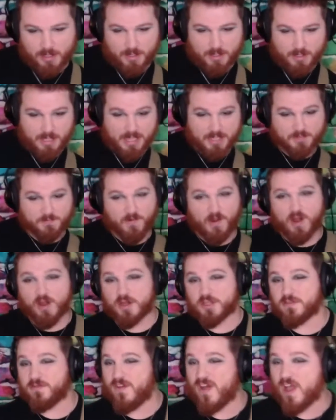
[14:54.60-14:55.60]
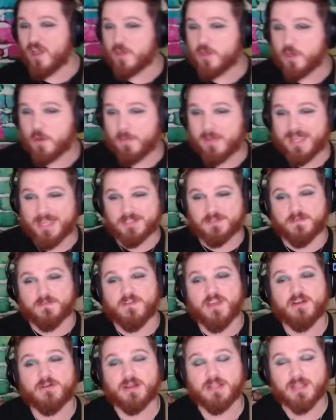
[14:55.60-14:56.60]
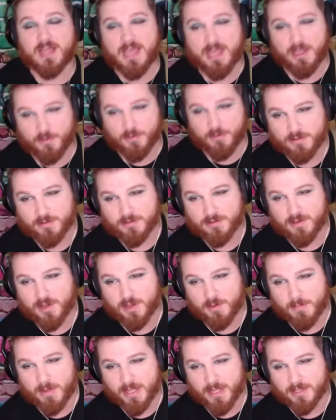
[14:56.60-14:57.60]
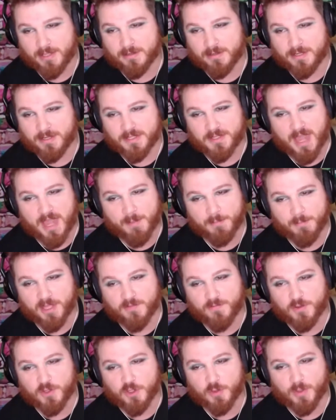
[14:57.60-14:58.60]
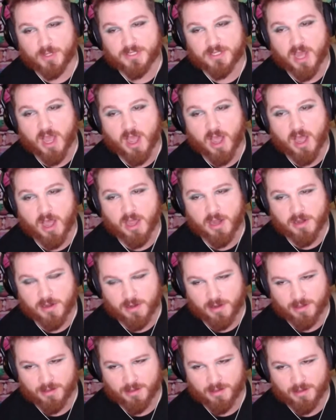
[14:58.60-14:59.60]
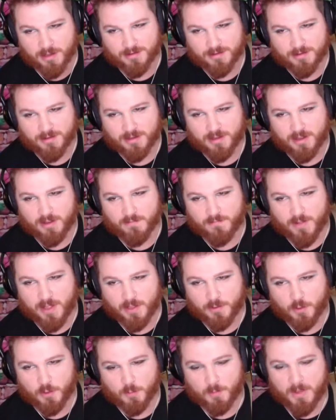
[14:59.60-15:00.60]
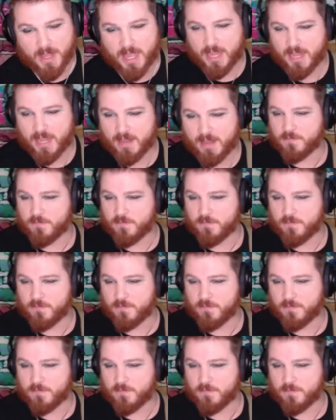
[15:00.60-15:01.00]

As far as volume, it's very loud on my end. I'm giving you a ton of volume. I have